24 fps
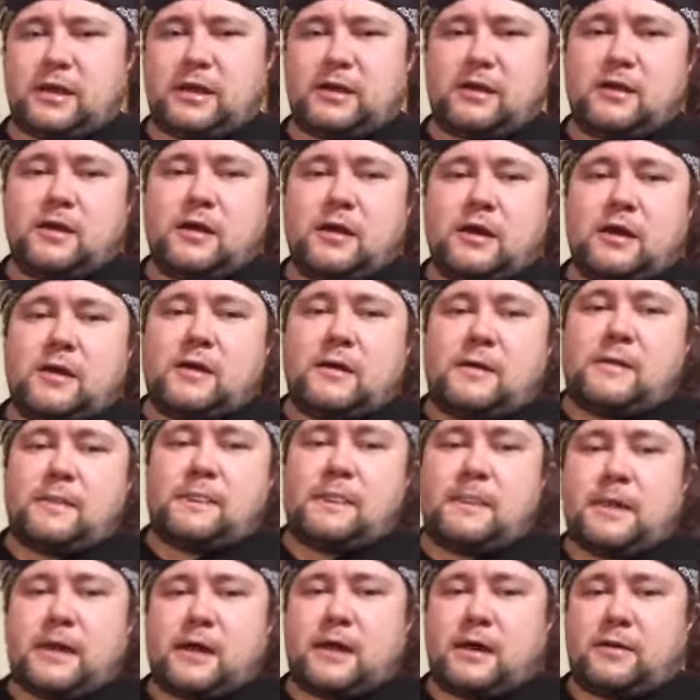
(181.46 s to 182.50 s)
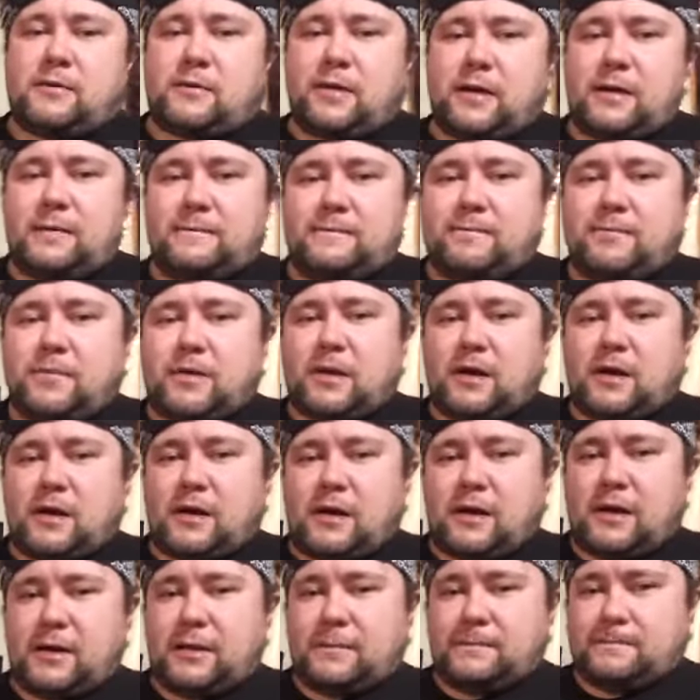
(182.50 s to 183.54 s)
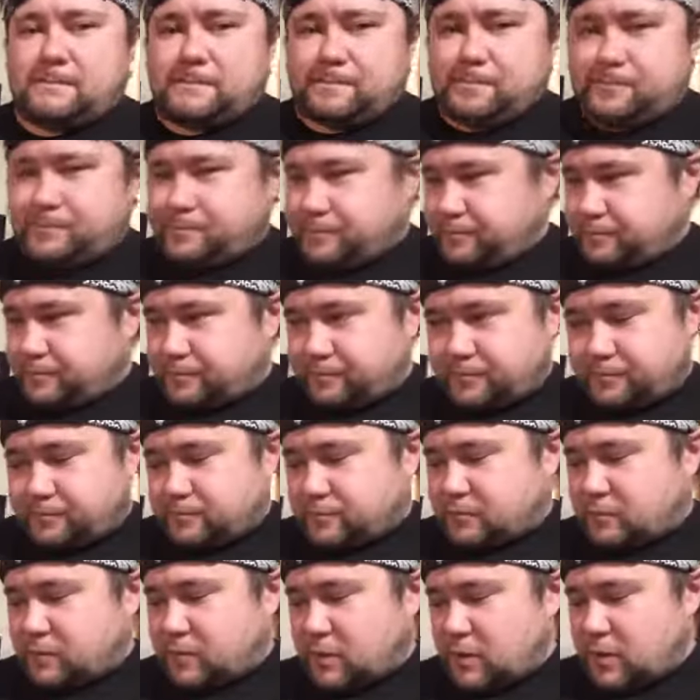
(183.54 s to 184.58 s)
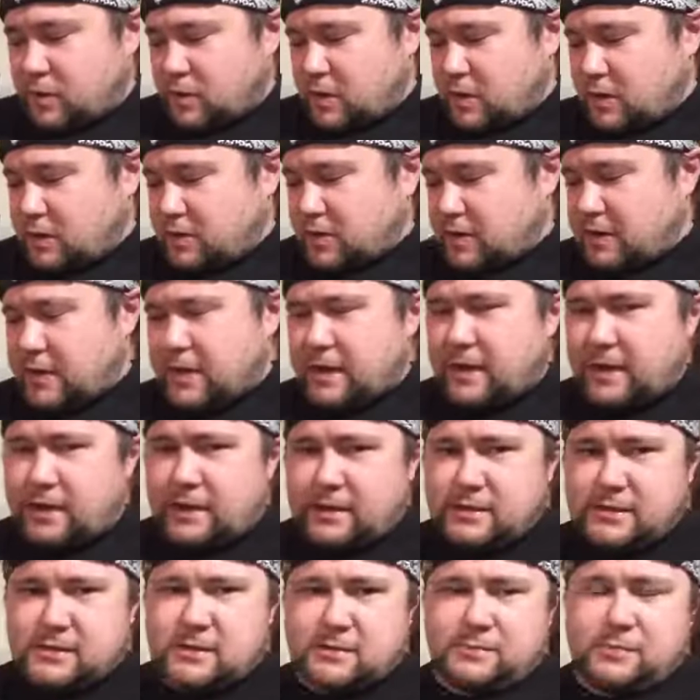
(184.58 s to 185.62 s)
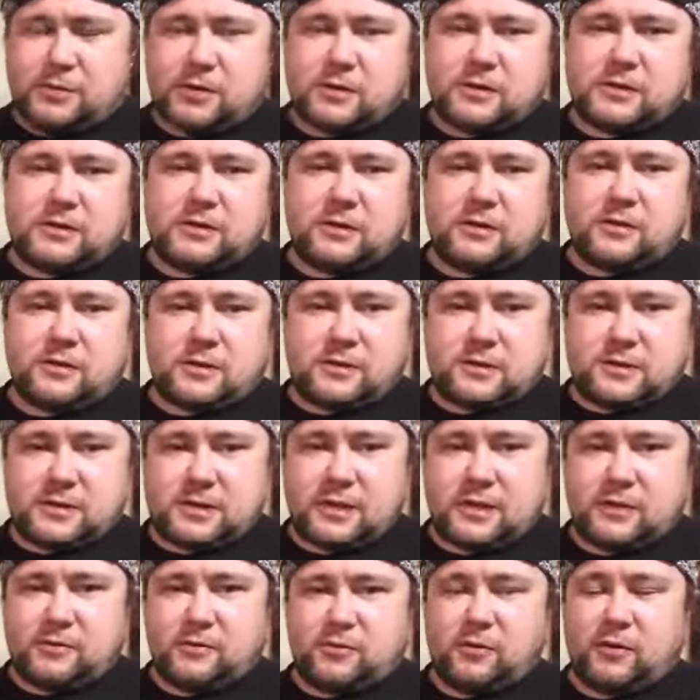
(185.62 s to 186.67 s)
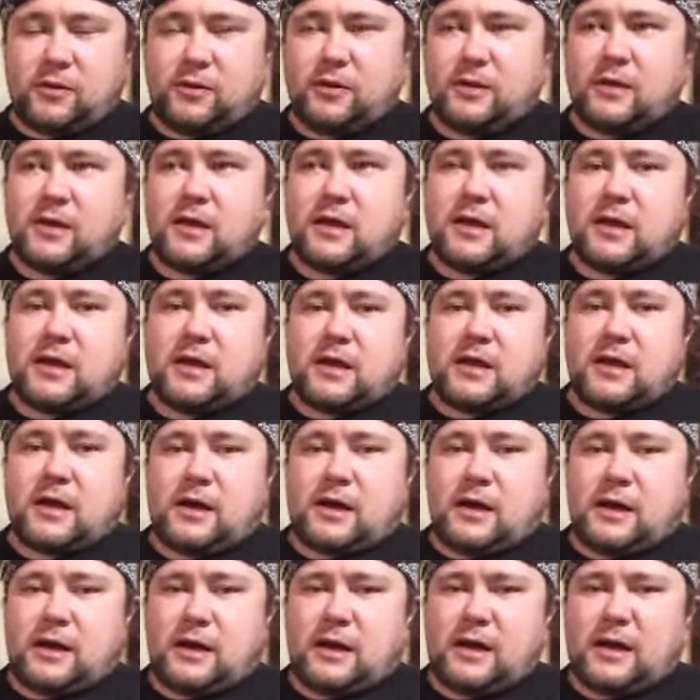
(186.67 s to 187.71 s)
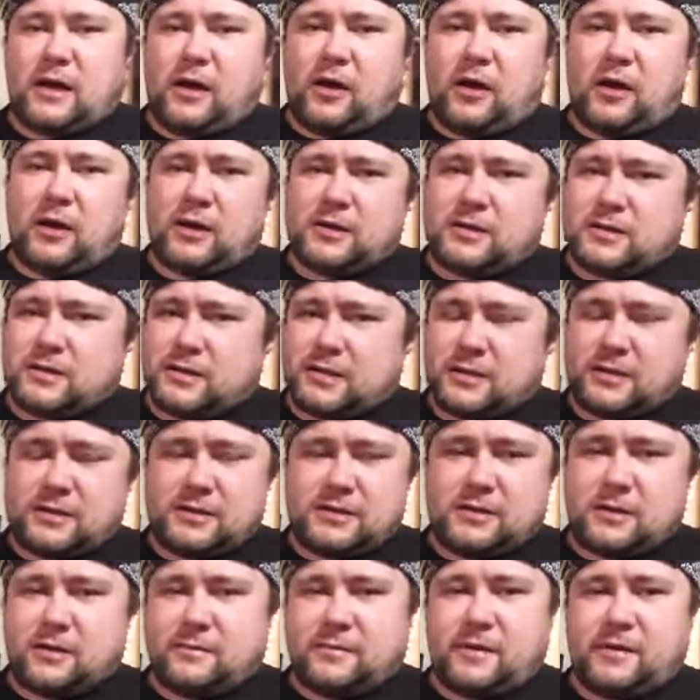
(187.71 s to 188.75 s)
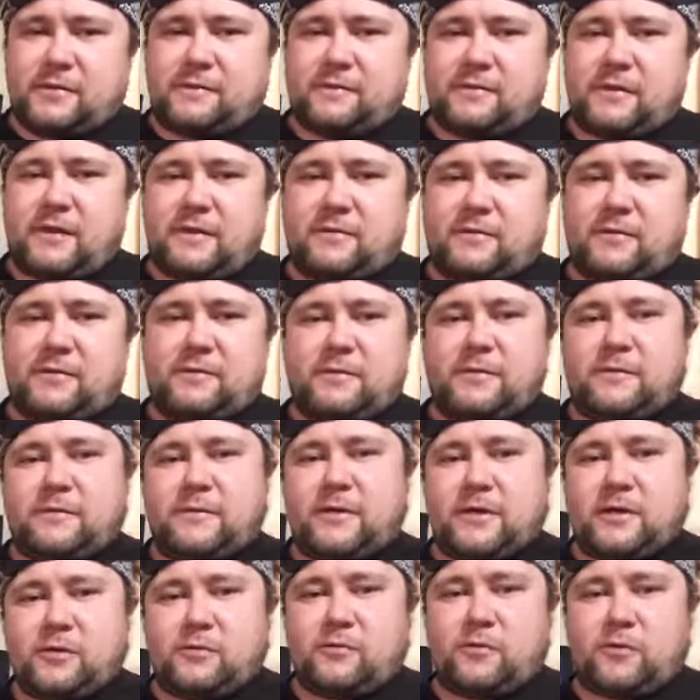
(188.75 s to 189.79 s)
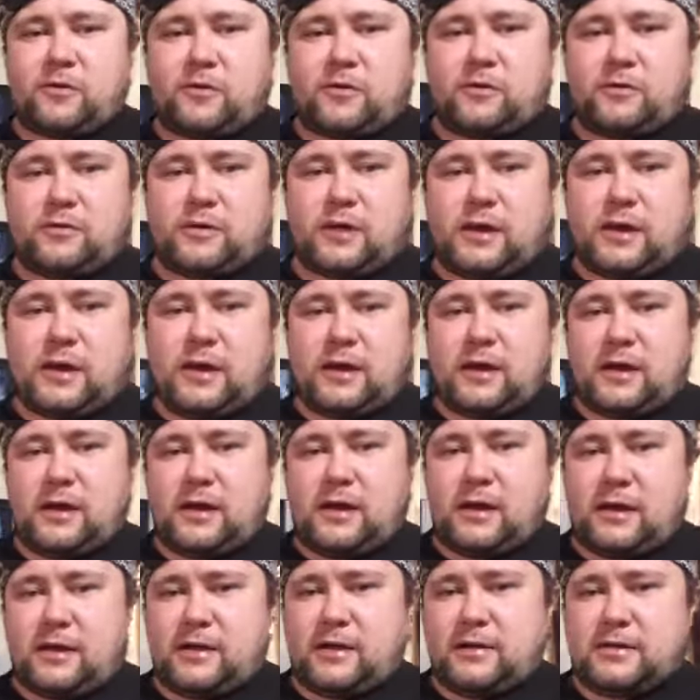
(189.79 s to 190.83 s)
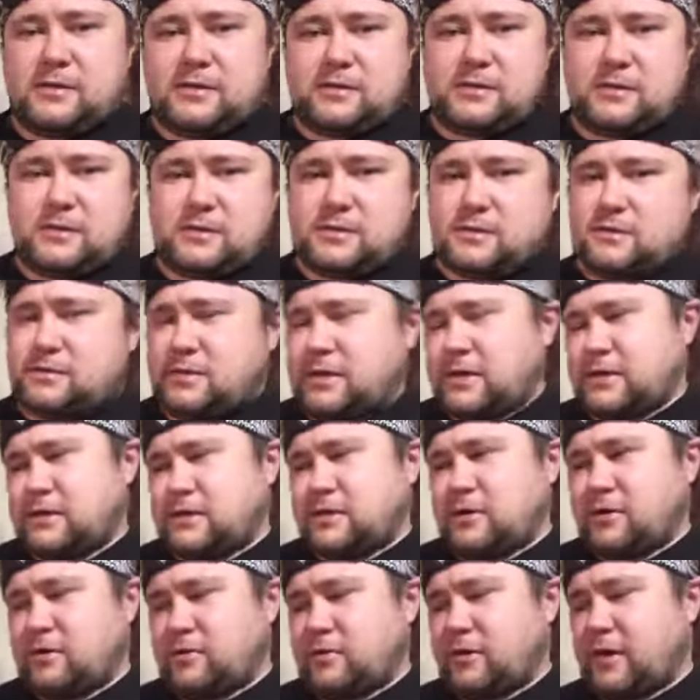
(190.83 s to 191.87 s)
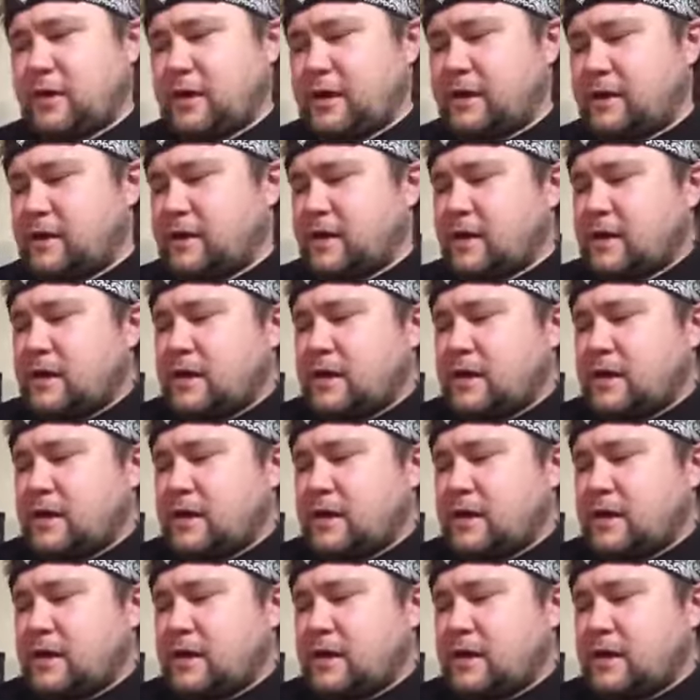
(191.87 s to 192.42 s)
it. Anyway, yeah, it's a pretty solid sequel. Honestly, it's not my favorite movie in the world. It's all right.